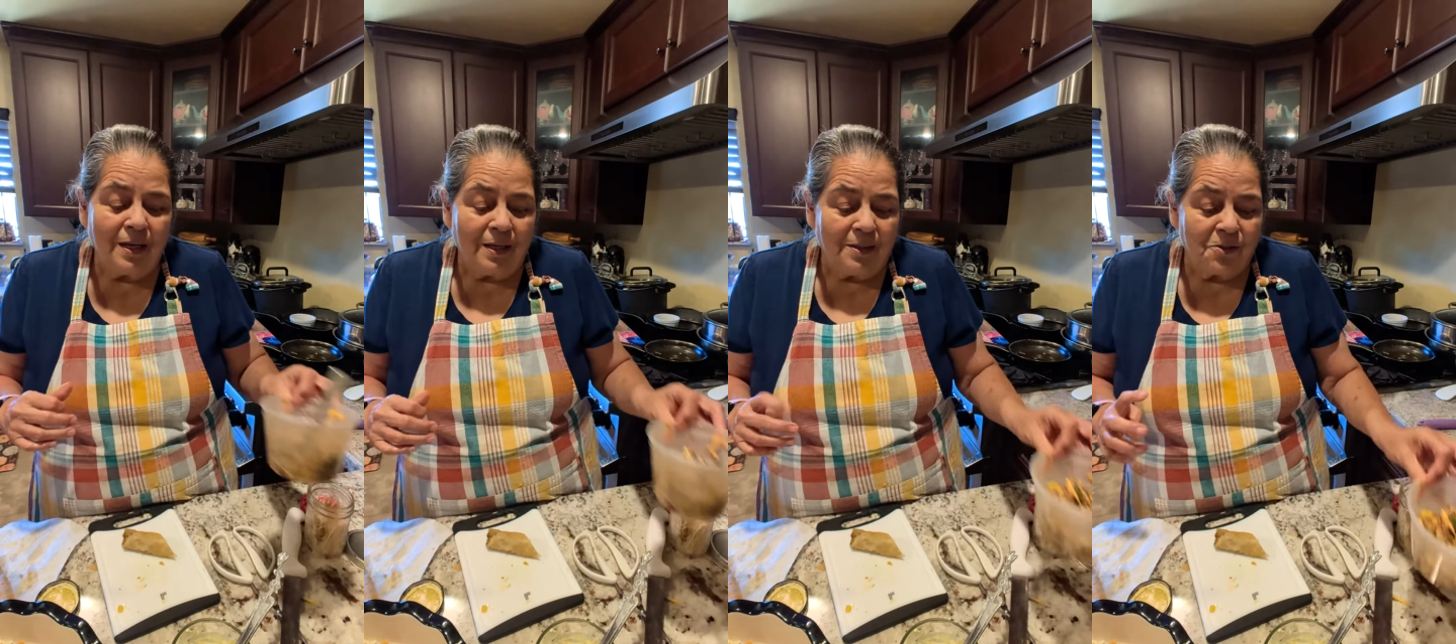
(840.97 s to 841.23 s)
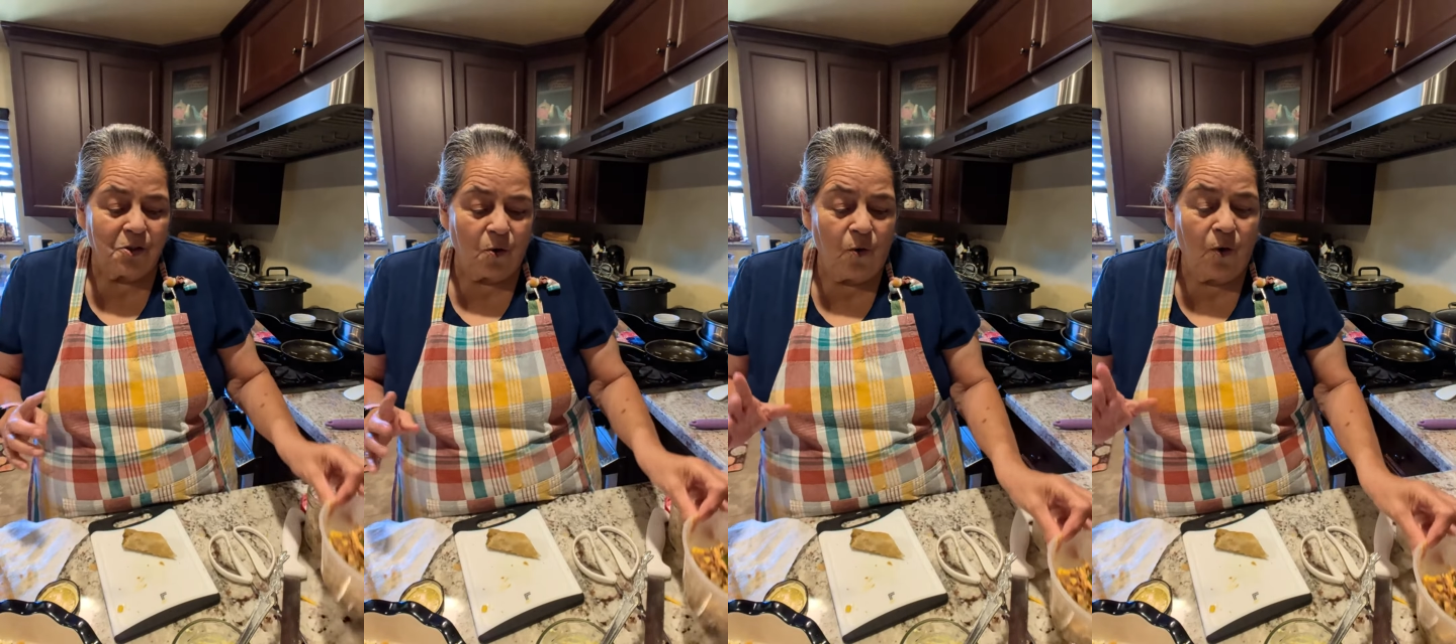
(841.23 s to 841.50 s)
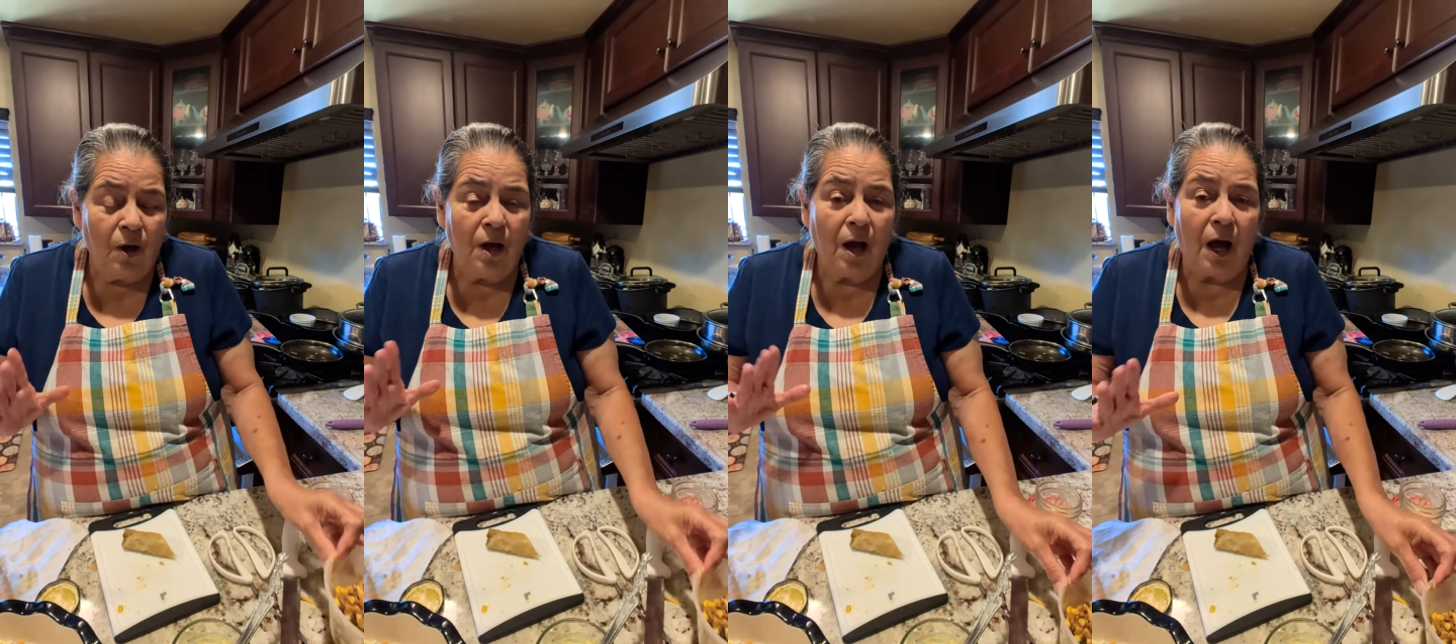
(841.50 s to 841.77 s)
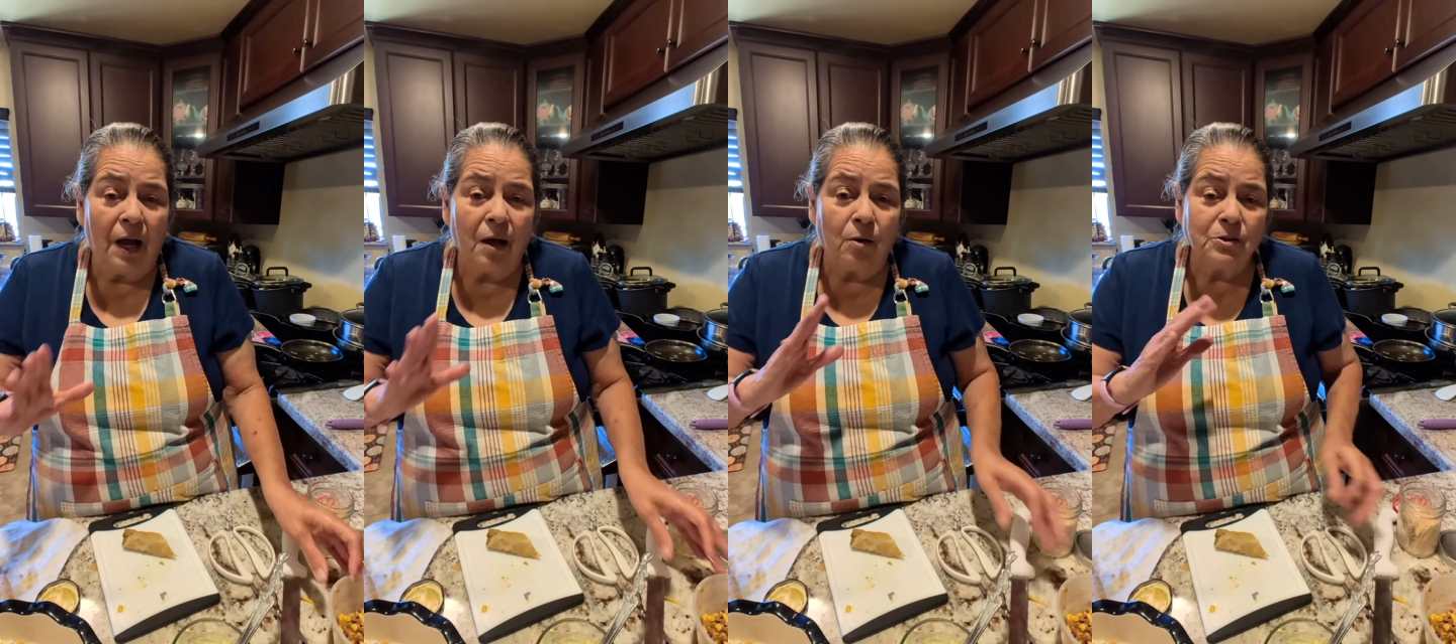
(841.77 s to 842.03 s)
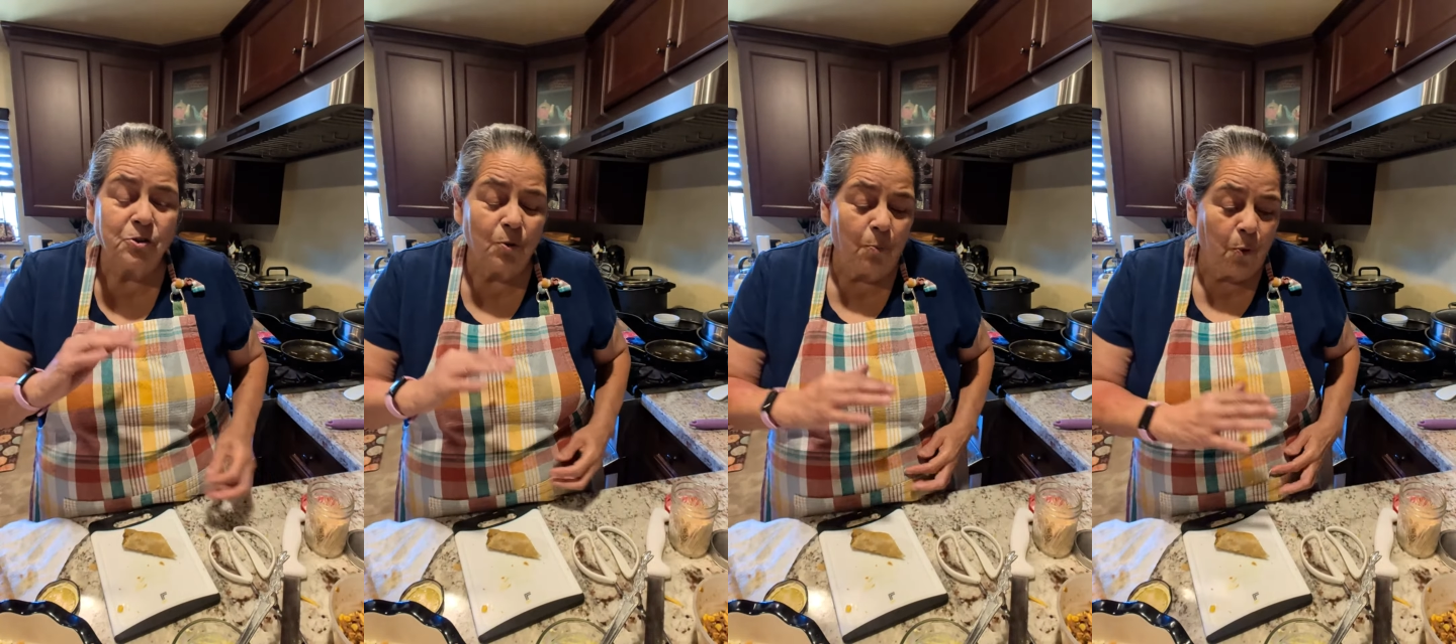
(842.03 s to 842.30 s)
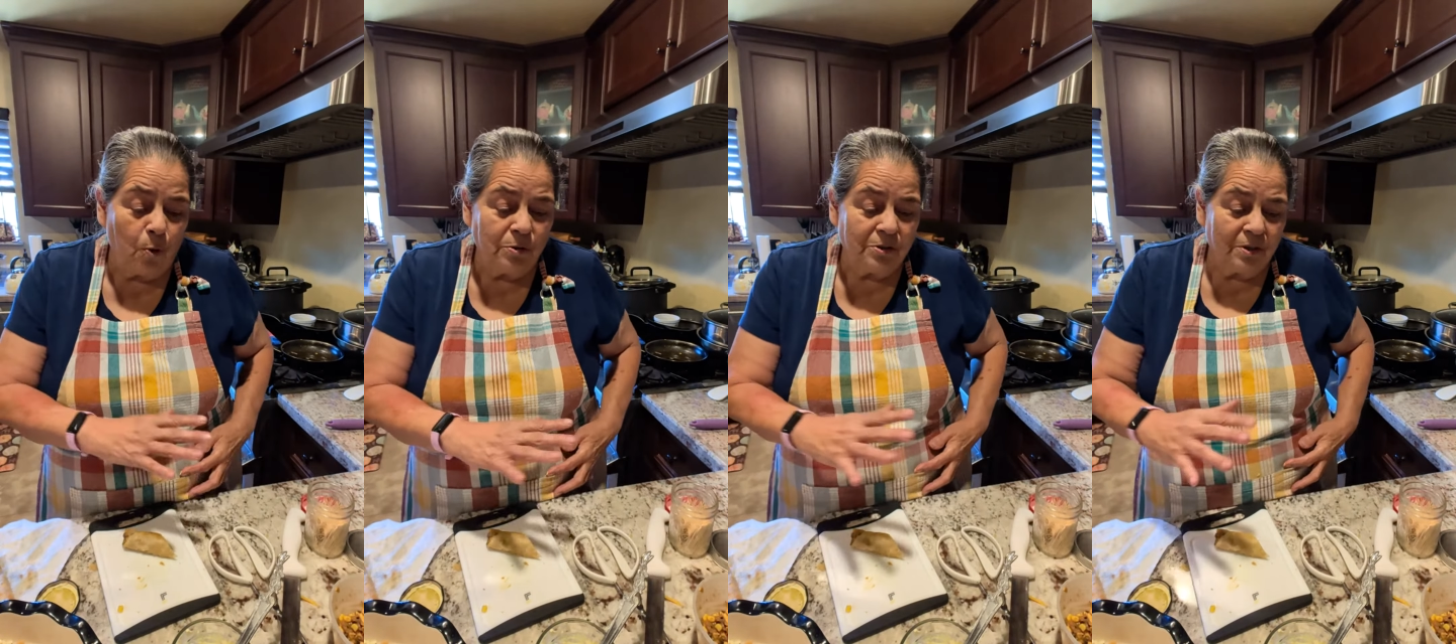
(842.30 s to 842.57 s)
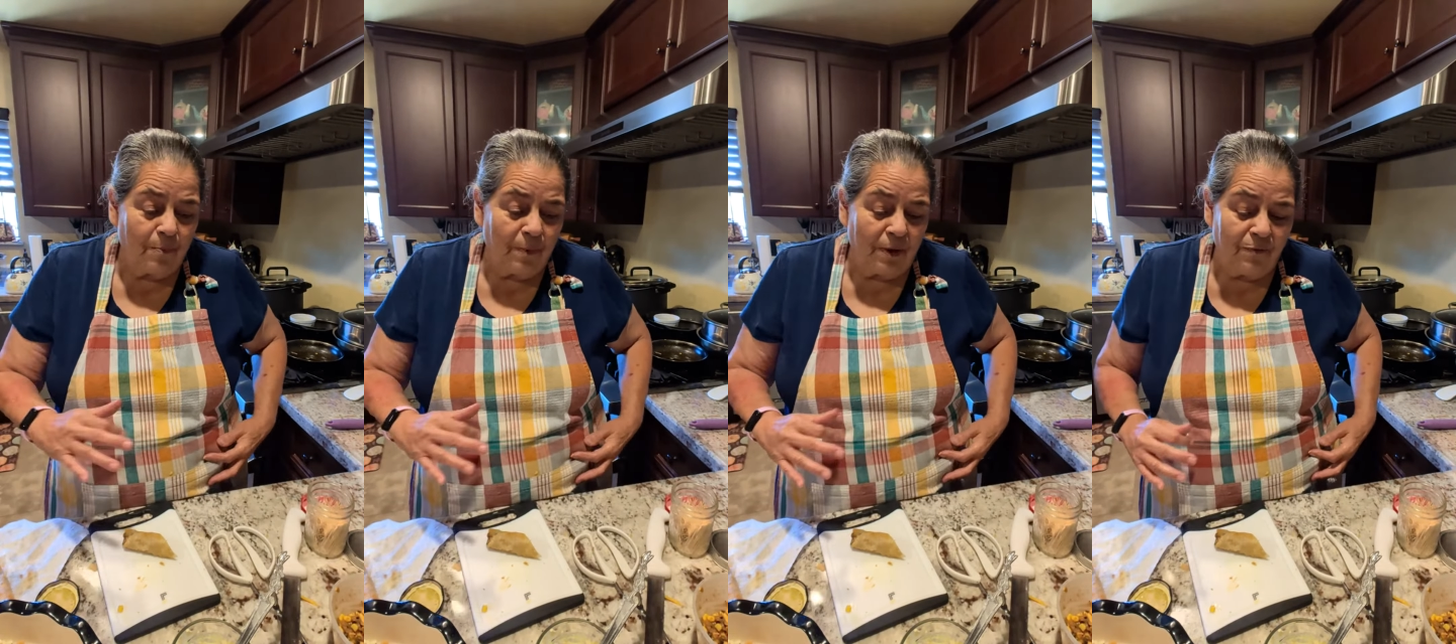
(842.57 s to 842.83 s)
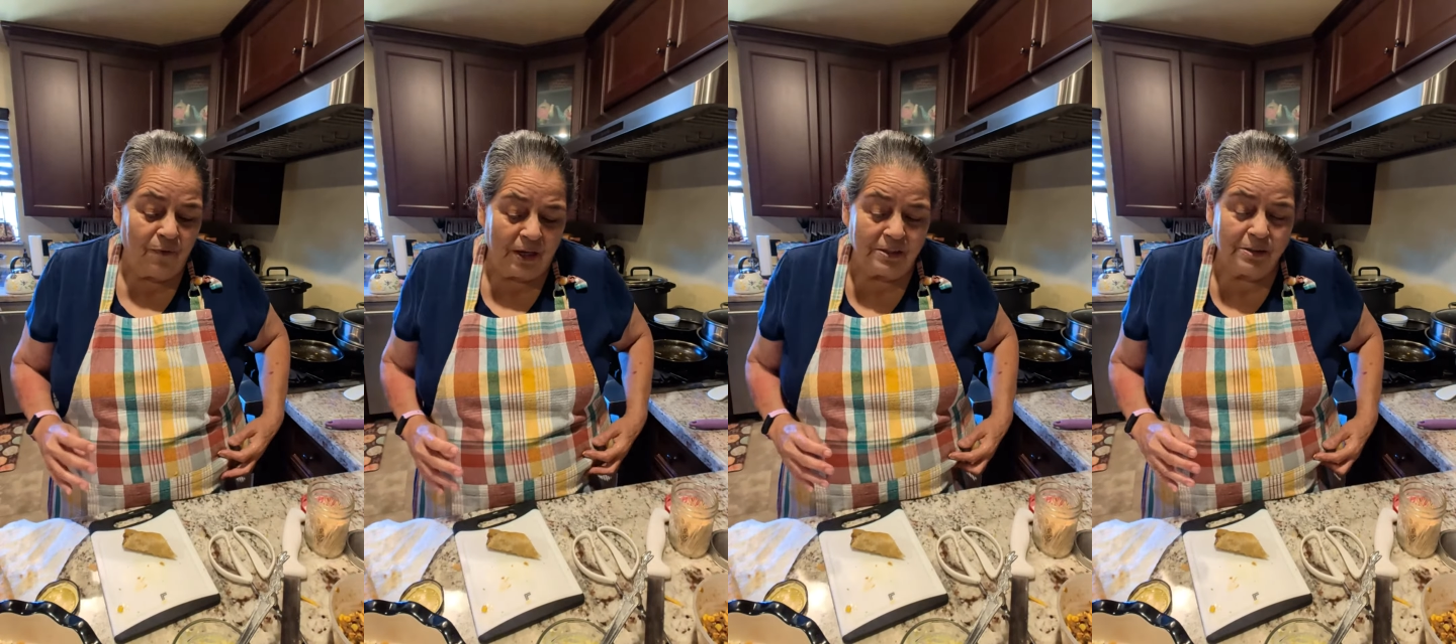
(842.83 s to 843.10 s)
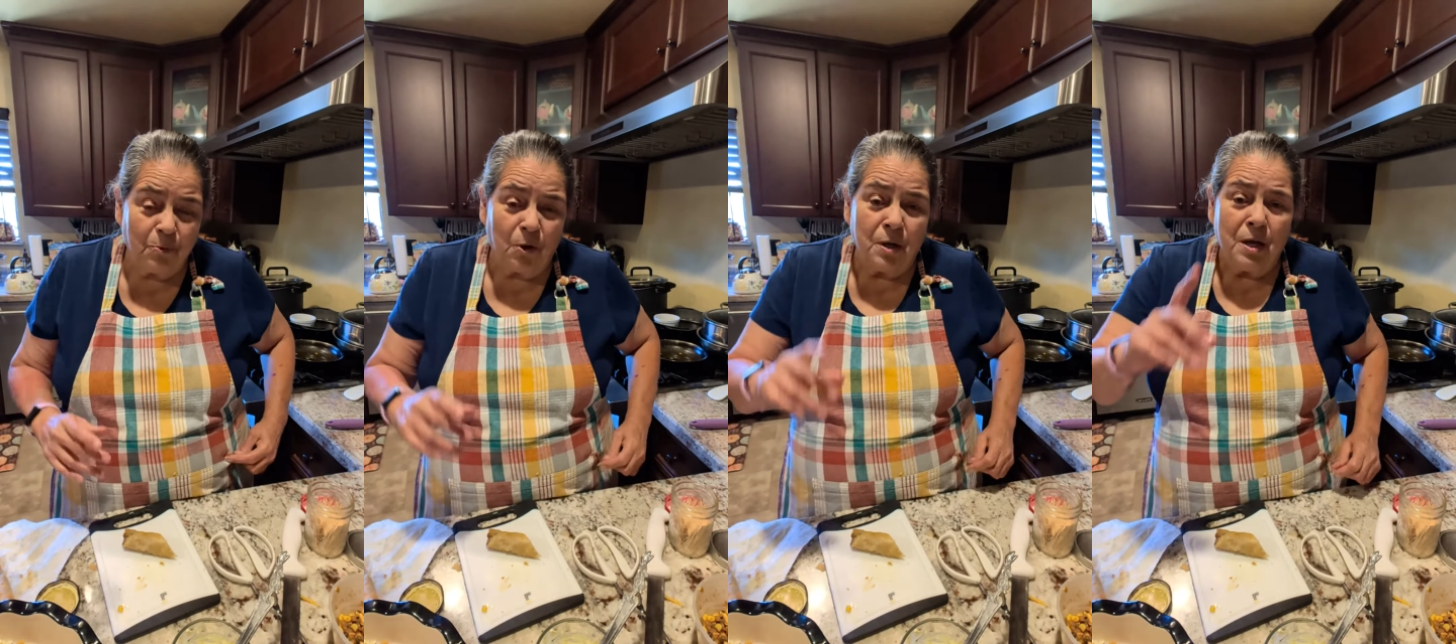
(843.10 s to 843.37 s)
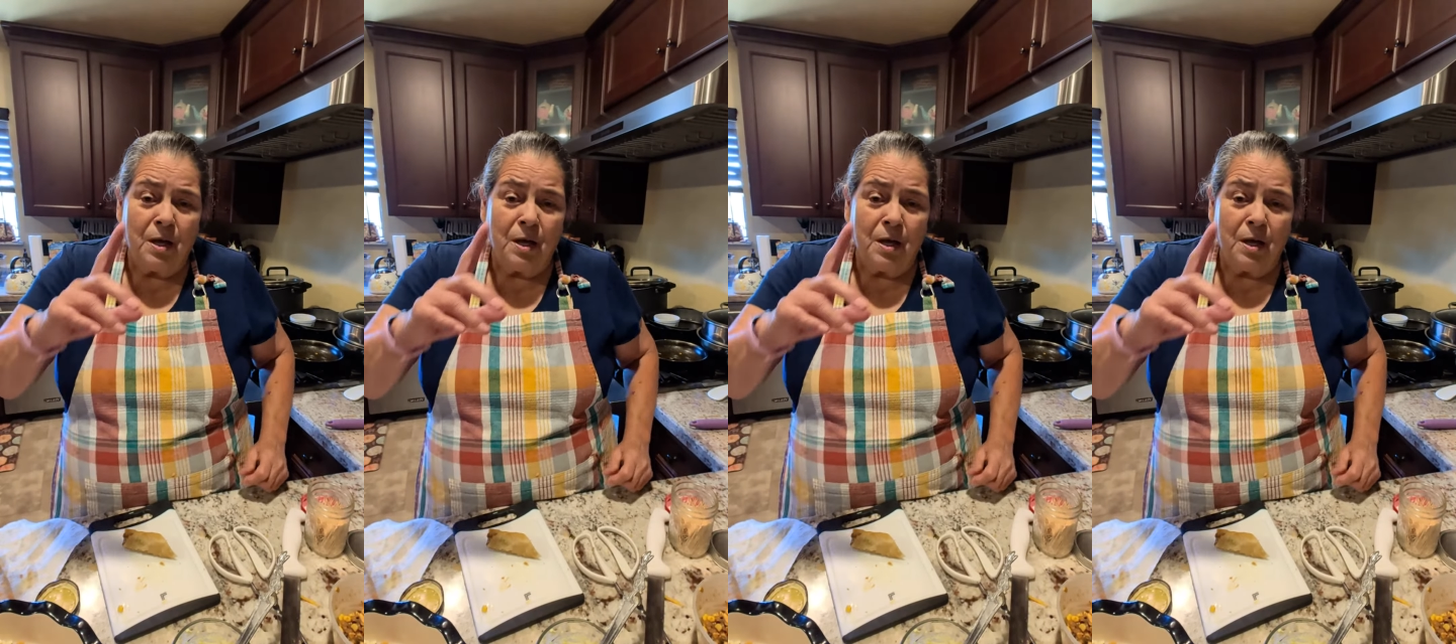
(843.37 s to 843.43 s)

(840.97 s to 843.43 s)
So I also post on my Facebook.